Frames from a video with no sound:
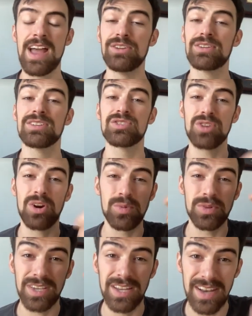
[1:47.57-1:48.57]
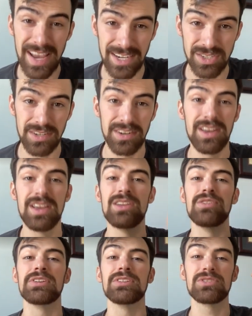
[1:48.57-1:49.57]
And you can start with connection.
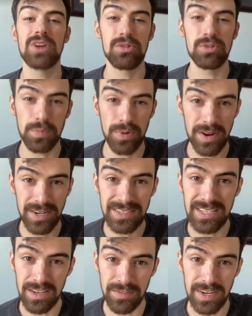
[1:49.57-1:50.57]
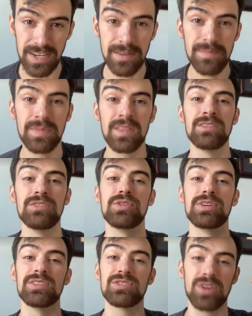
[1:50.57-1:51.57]
You can start with productivity. You
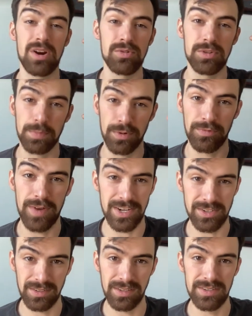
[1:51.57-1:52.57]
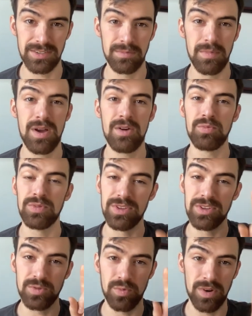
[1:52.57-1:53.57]
can start with professionalism with
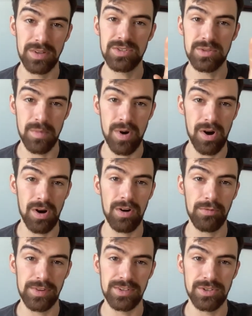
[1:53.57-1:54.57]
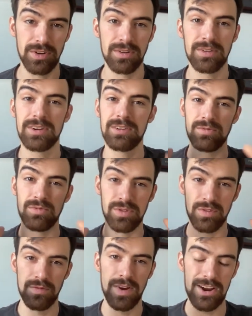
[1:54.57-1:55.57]
this one small feature with
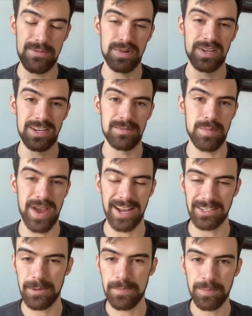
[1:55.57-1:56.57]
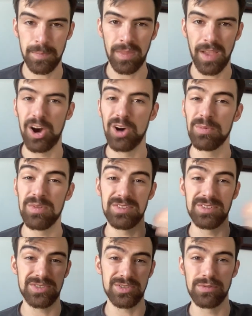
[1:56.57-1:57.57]
a very big impact. I hope that
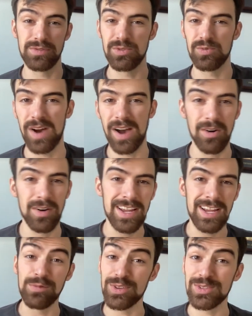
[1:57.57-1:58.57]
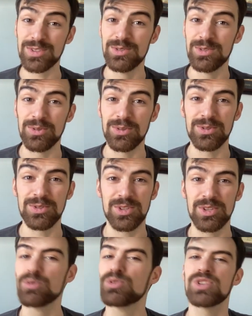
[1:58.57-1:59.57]
this serves you well. If this is new news to
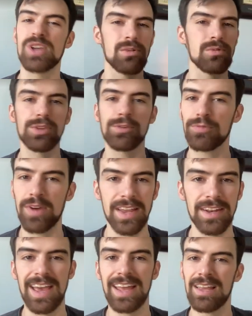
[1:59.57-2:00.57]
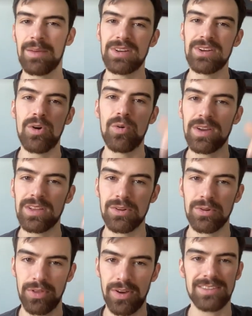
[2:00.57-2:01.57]
you, share it with a friend and let me know what
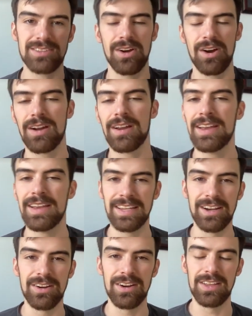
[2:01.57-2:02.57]
your thoughts are here